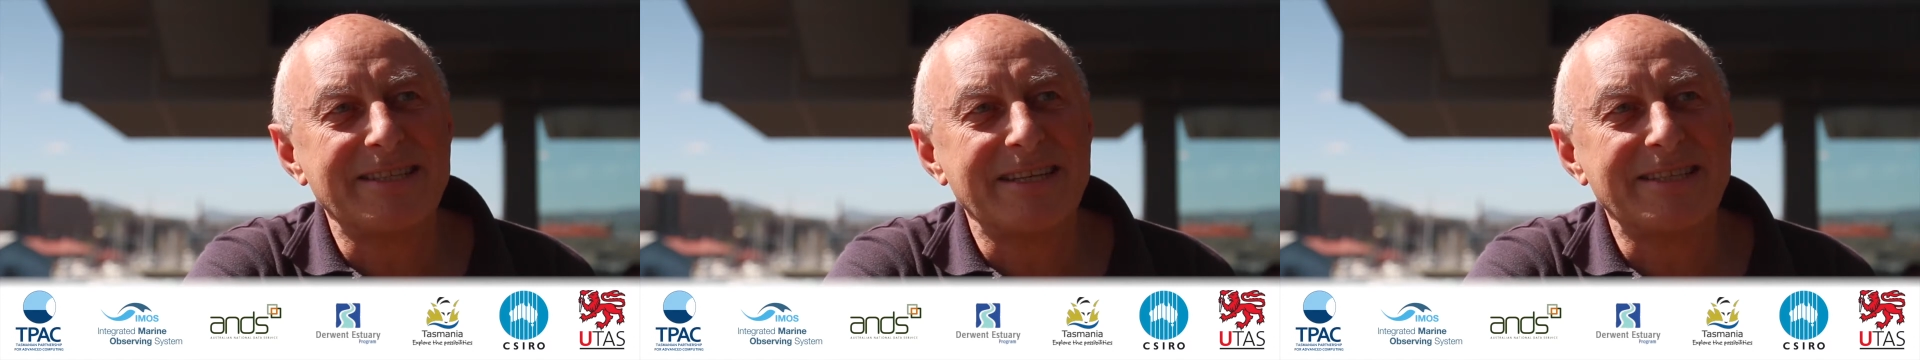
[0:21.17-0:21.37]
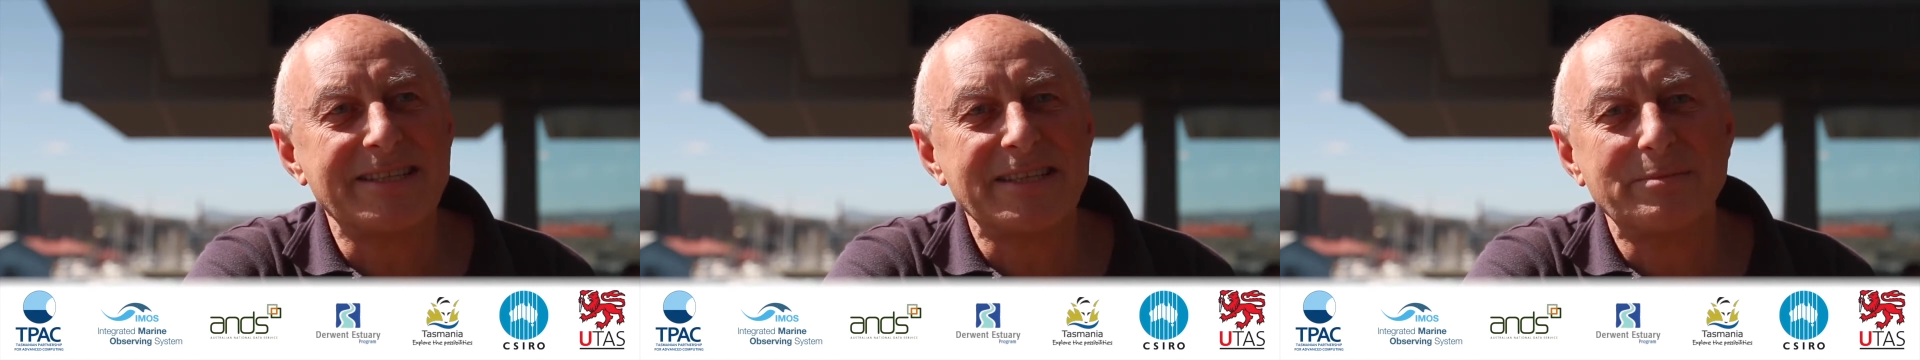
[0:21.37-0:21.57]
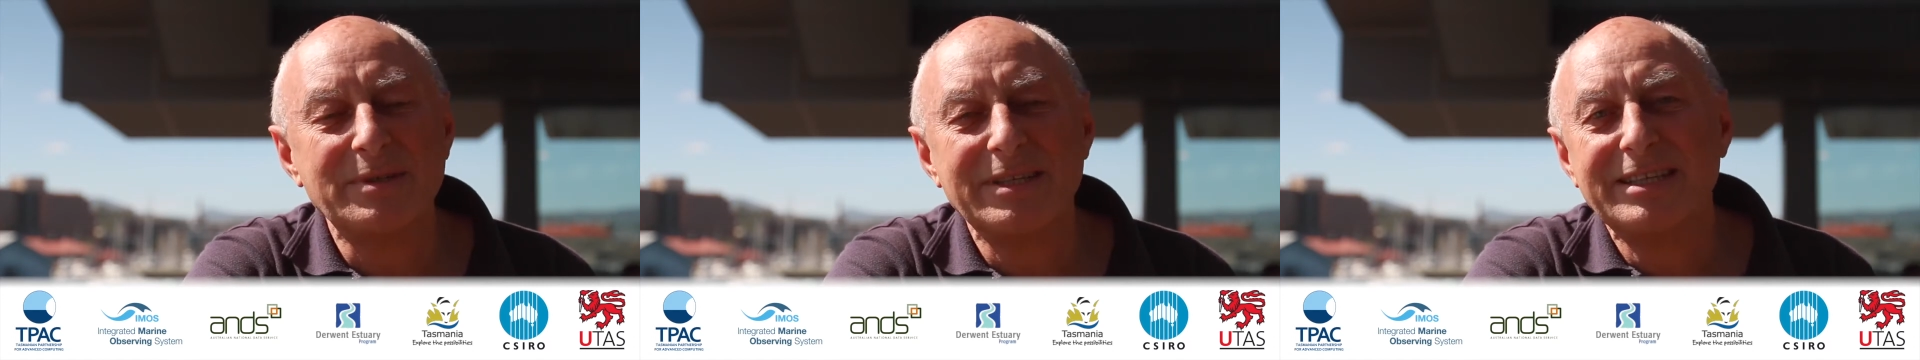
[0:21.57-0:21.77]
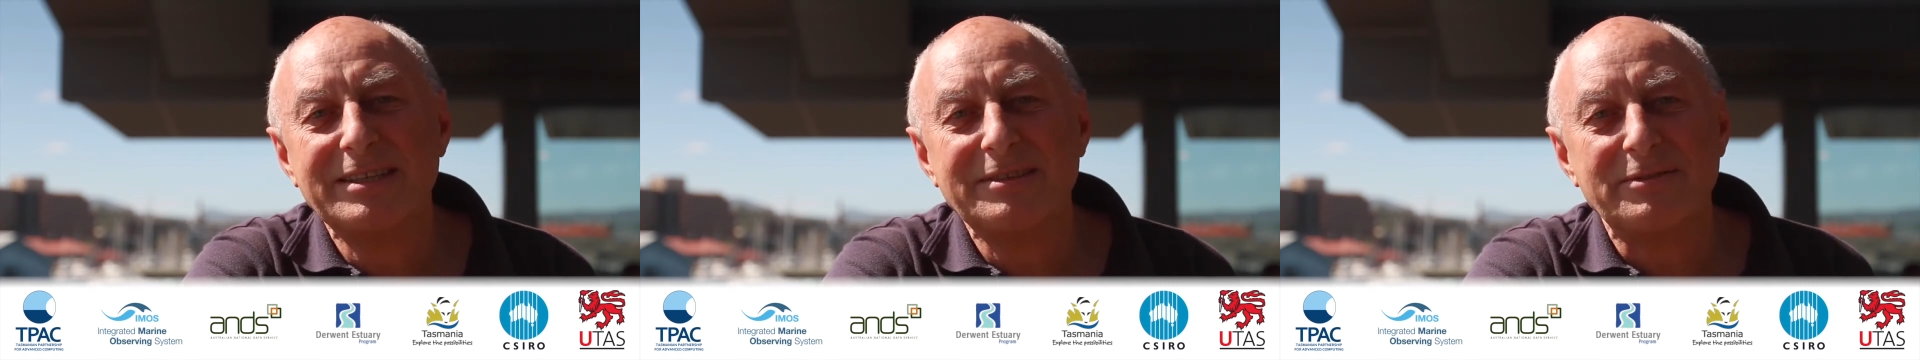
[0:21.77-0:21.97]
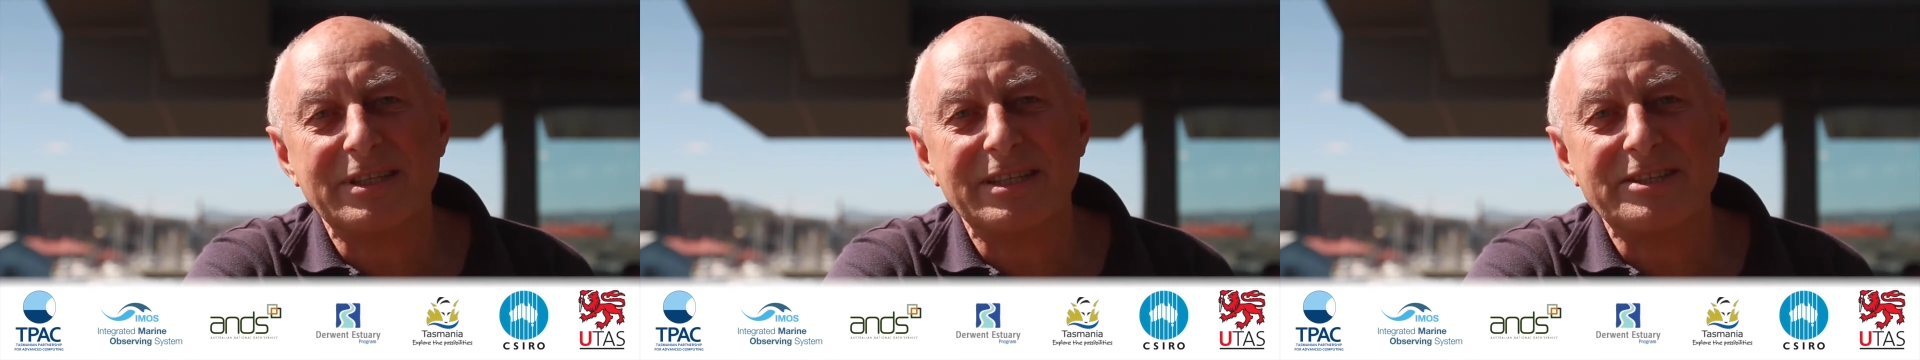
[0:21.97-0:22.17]
system
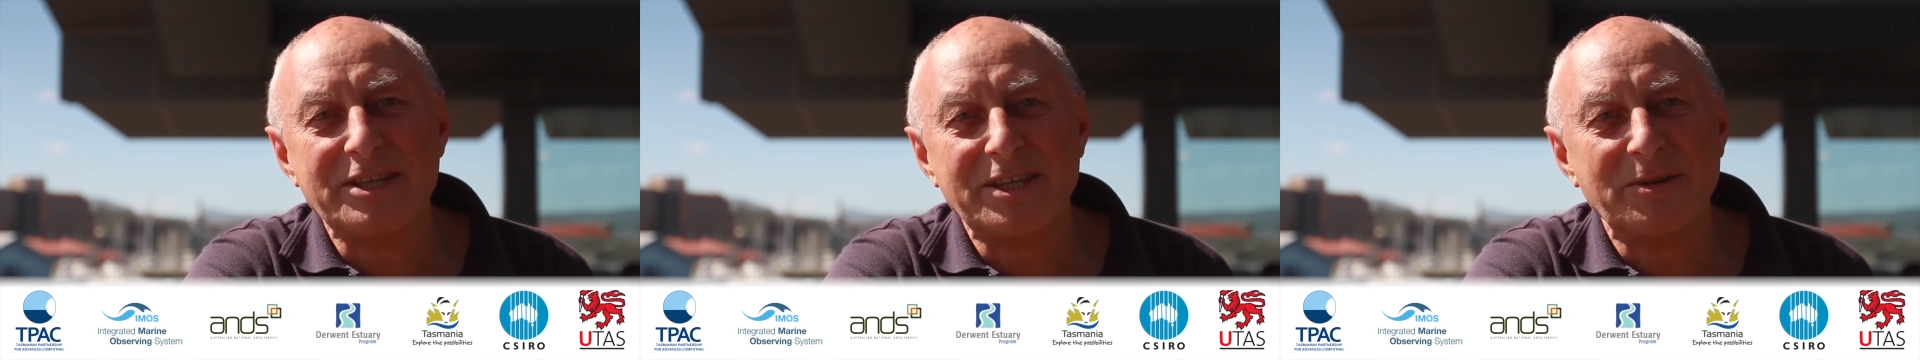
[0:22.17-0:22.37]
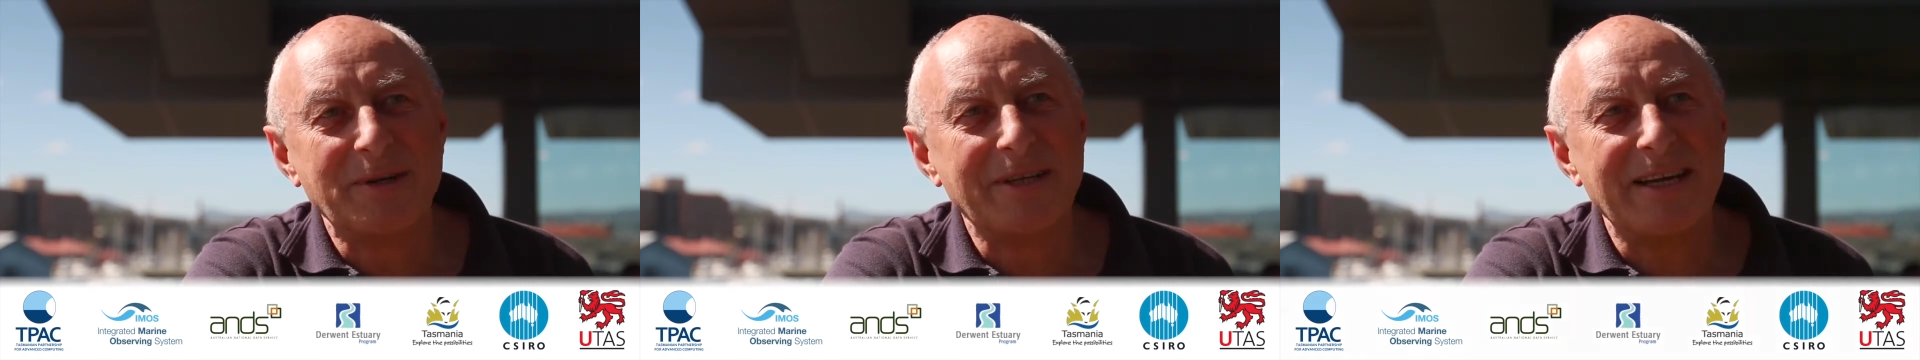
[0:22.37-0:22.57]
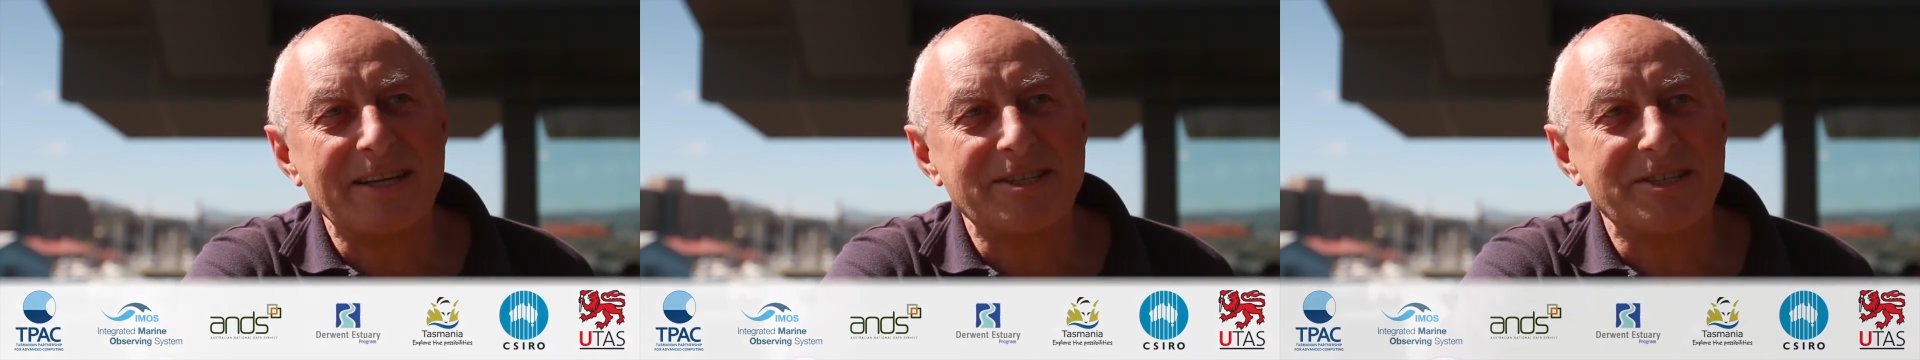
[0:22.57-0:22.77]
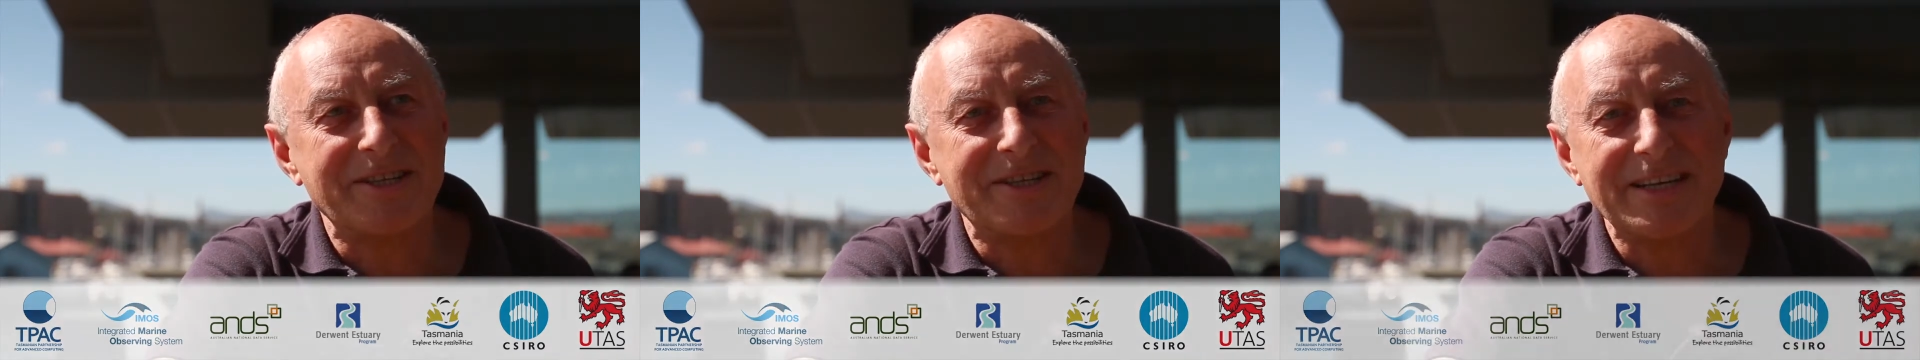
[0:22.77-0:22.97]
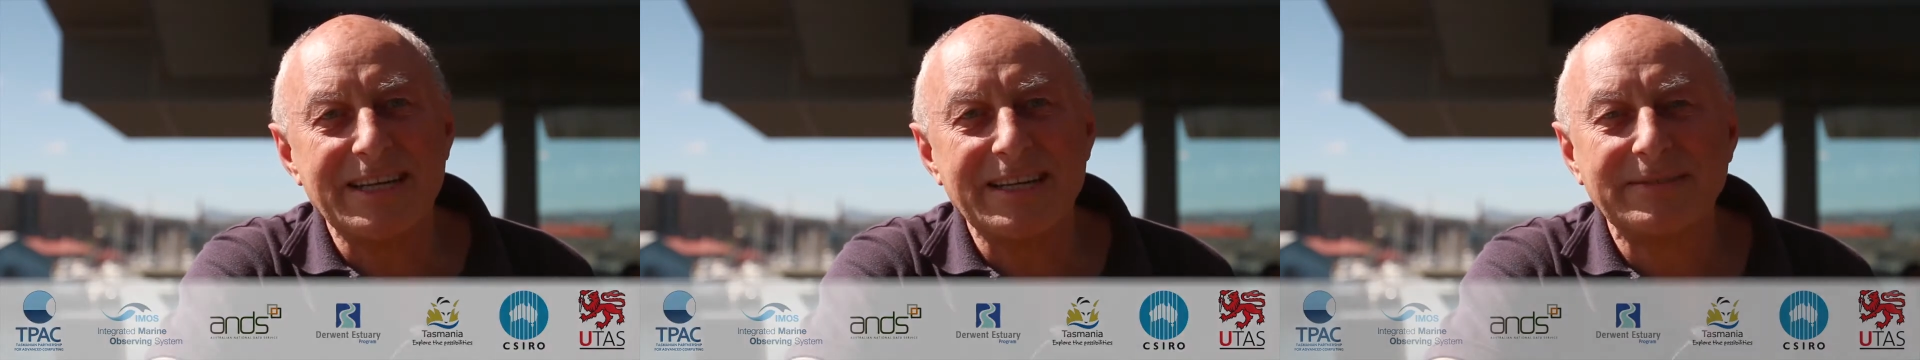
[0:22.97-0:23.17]
for the Derwent
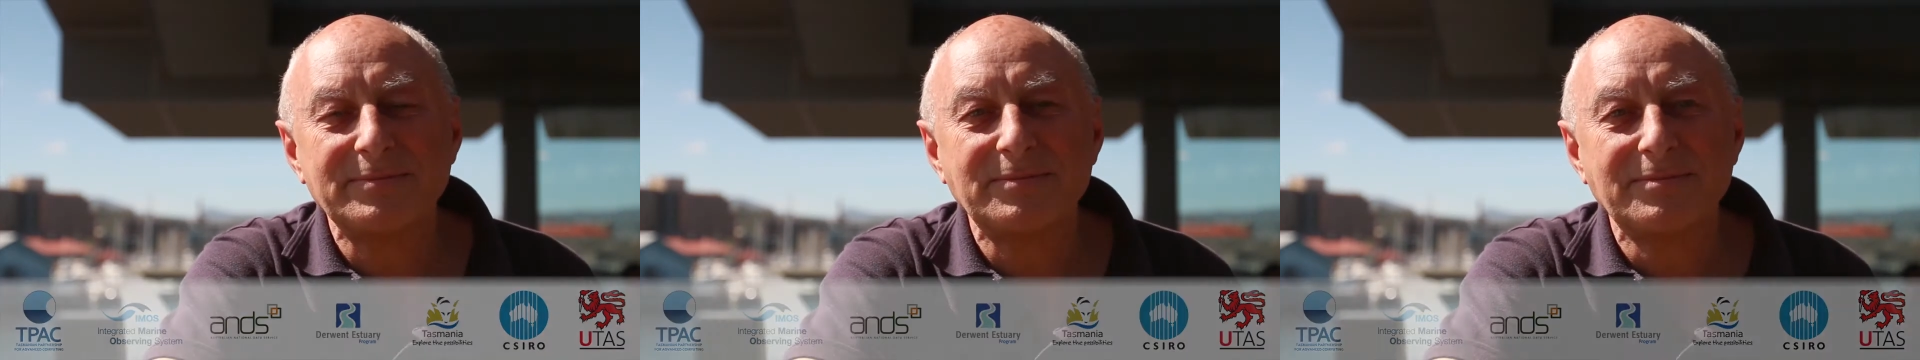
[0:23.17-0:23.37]
Estuary.